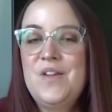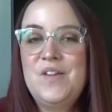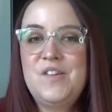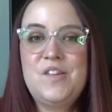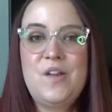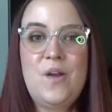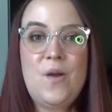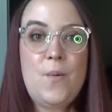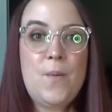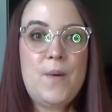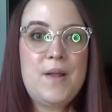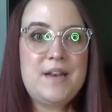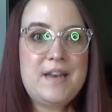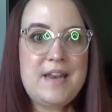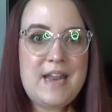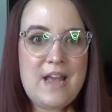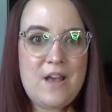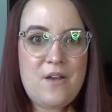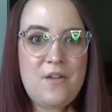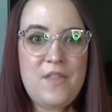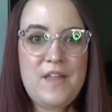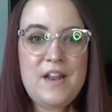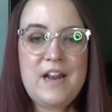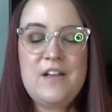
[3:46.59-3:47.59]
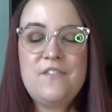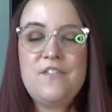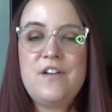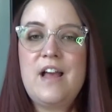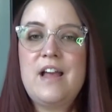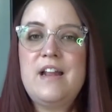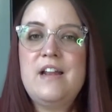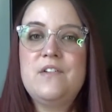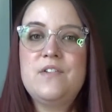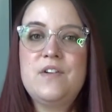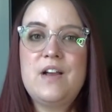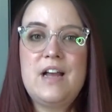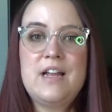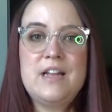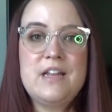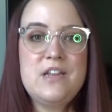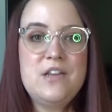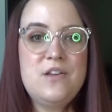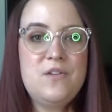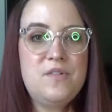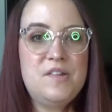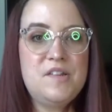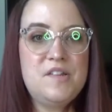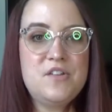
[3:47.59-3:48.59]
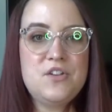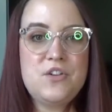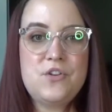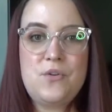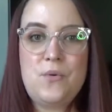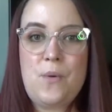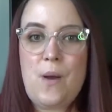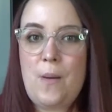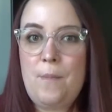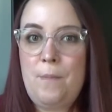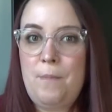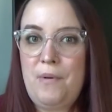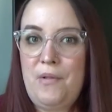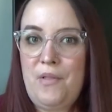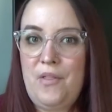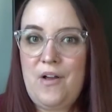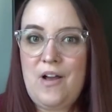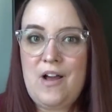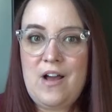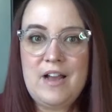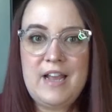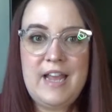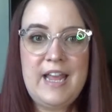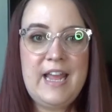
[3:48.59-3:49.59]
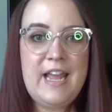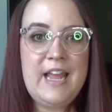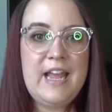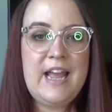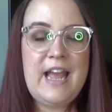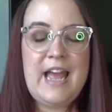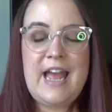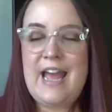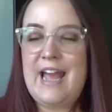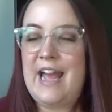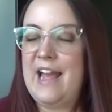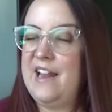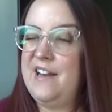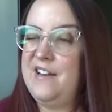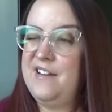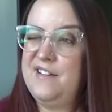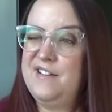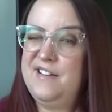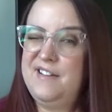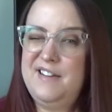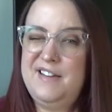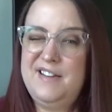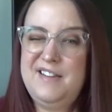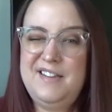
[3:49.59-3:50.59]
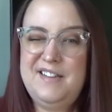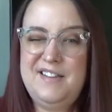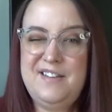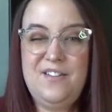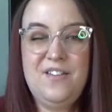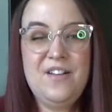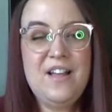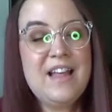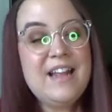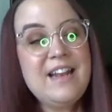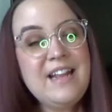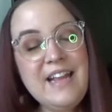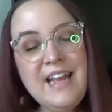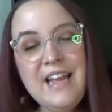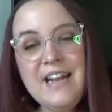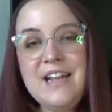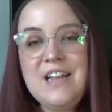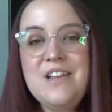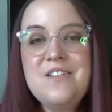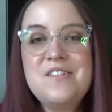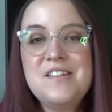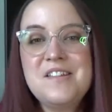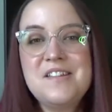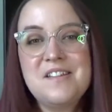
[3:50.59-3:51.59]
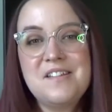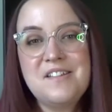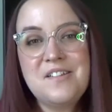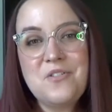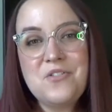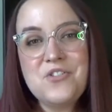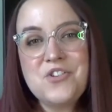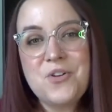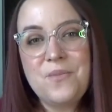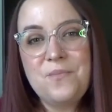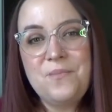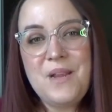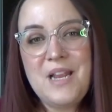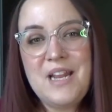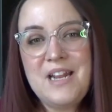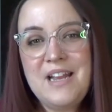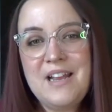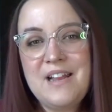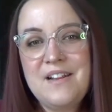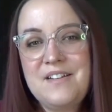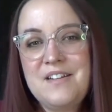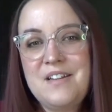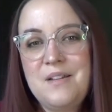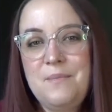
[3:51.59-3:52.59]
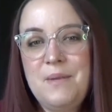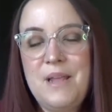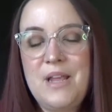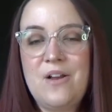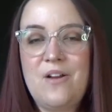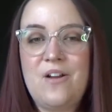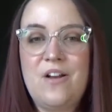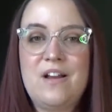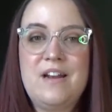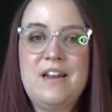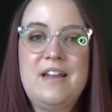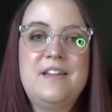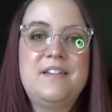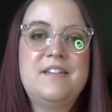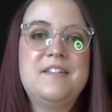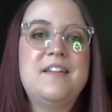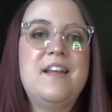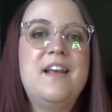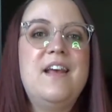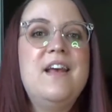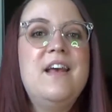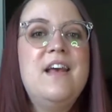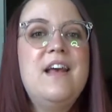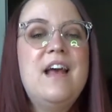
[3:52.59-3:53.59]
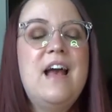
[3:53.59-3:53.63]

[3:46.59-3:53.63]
So now that I've kind of gotten used to blogging and still kind of getting used to social media, to be honest.